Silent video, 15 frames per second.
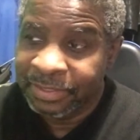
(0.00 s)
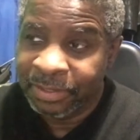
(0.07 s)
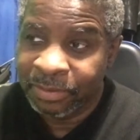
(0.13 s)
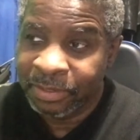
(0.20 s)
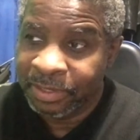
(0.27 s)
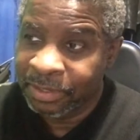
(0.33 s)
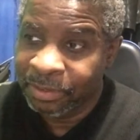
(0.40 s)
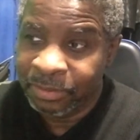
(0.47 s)

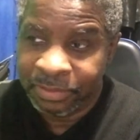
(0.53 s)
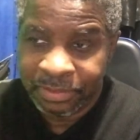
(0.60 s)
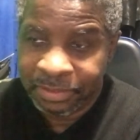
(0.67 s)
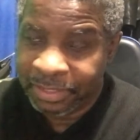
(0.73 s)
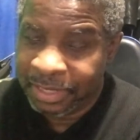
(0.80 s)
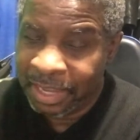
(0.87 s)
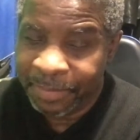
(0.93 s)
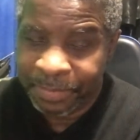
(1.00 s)
don't go
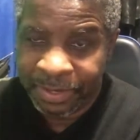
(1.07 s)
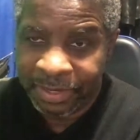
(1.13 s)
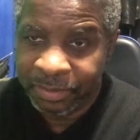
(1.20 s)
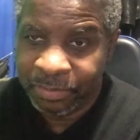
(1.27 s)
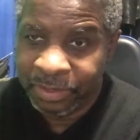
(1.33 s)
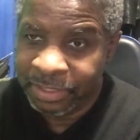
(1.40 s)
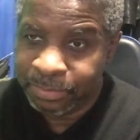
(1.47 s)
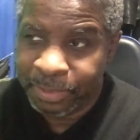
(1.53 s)
camping
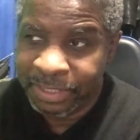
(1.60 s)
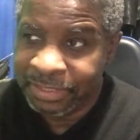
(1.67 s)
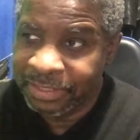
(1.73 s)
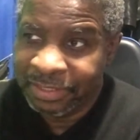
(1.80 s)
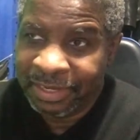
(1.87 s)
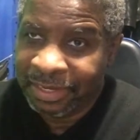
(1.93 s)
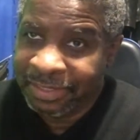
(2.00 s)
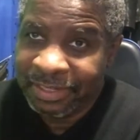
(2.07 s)
anywhere,
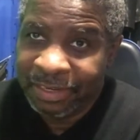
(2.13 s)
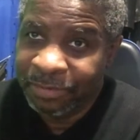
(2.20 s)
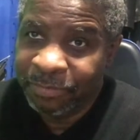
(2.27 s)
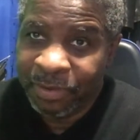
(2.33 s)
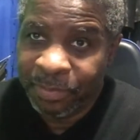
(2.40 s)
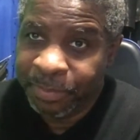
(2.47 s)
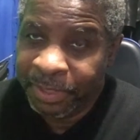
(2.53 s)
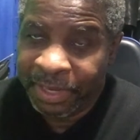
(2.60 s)
especially like I say,
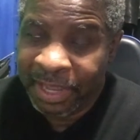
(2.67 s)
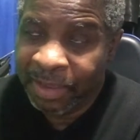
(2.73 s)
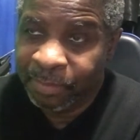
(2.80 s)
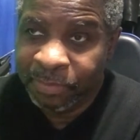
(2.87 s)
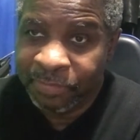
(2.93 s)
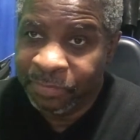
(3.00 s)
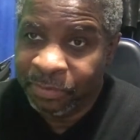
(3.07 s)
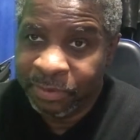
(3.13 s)
you've never been
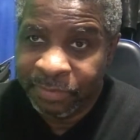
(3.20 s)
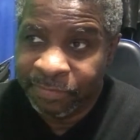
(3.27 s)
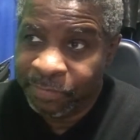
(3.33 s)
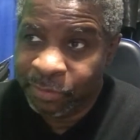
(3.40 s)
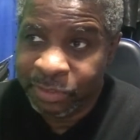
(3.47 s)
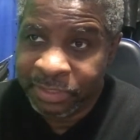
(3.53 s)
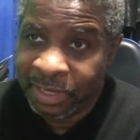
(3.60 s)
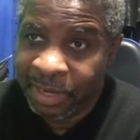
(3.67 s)
camping before, it's your
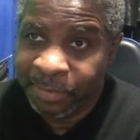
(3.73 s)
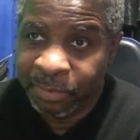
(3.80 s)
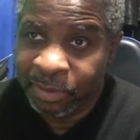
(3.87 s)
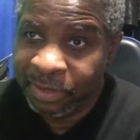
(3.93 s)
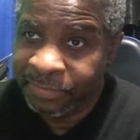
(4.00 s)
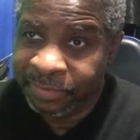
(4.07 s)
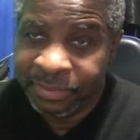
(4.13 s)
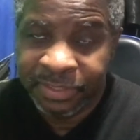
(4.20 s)
first time or
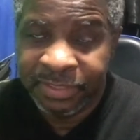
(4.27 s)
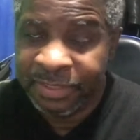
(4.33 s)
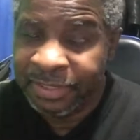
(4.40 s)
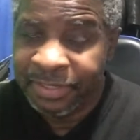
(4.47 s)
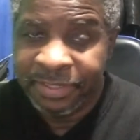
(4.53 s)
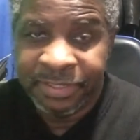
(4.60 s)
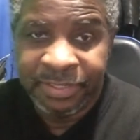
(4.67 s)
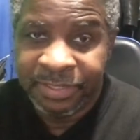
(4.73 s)
whatever. And
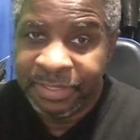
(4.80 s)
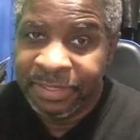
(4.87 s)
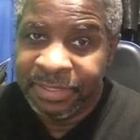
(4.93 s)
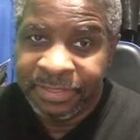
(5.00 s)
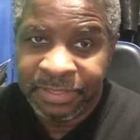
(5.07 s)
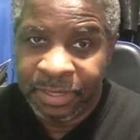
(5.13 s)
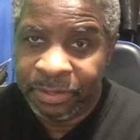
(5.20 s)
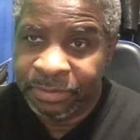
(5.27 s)

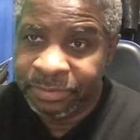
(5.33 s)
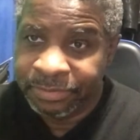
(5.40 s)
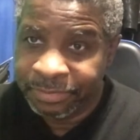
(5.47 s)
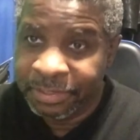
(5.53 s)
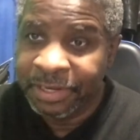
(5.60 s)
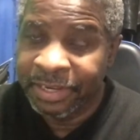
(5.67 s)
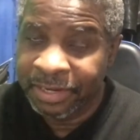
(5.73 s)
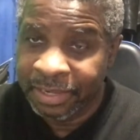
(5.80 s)
no,
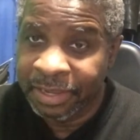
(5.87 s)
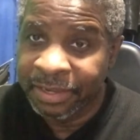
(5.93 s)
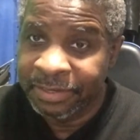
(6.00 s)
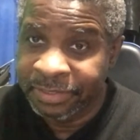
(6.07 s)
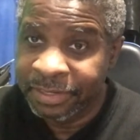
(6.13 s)
you need a gun.